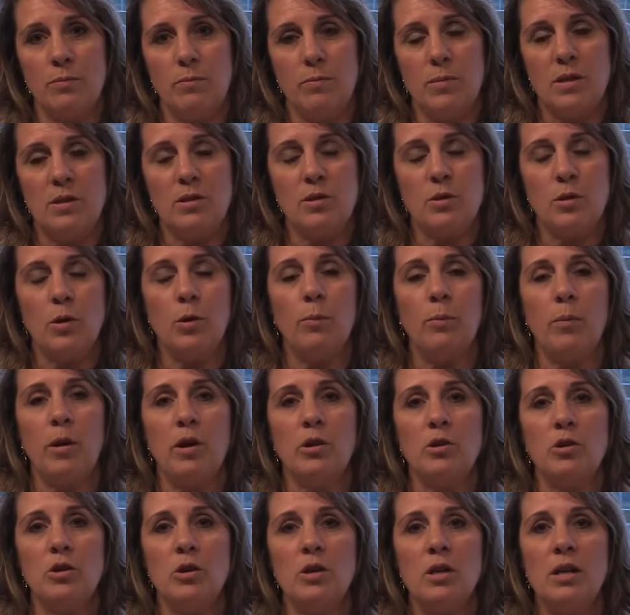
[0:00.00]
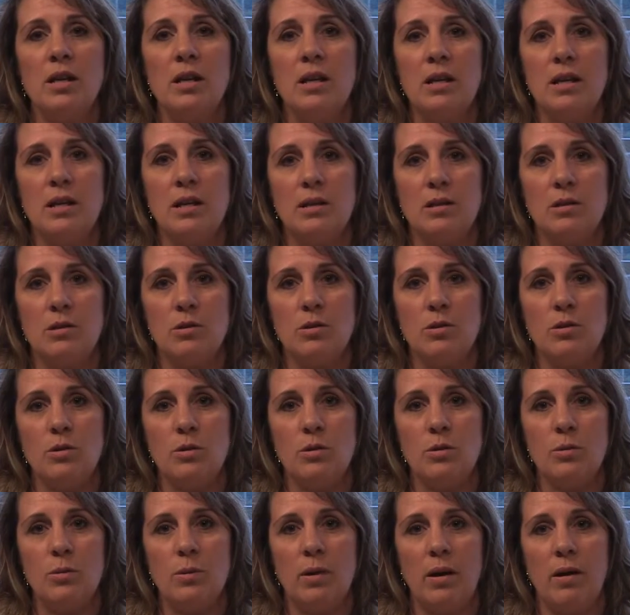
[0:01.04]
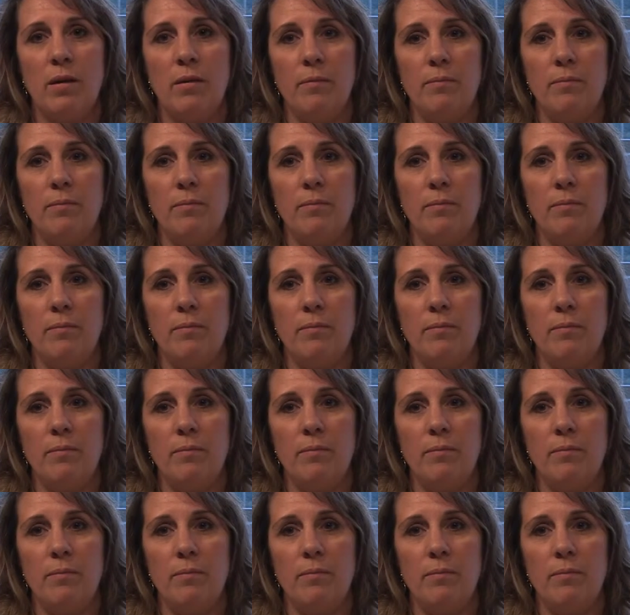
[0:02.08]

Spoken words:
me so much into